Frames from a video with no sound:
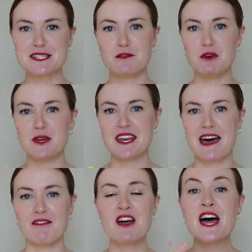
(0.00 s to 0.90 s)
So if you can
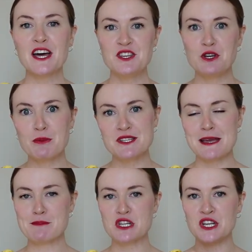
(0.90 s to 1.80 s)
have a new
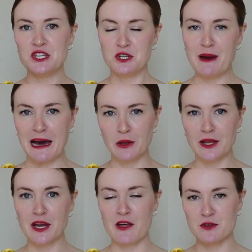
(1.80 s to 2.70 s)
perception, a new
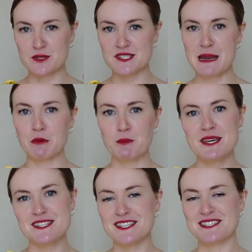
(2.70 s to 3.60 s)
outlook on those staple
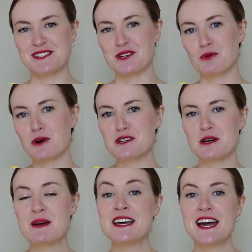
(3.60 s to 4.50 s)
pieces in your
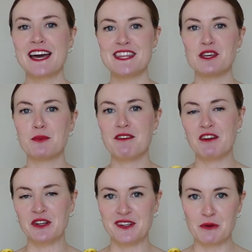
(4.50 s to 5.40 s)
wardrobe, I think you'll be
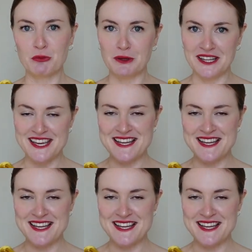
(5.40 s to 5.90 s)
feeling really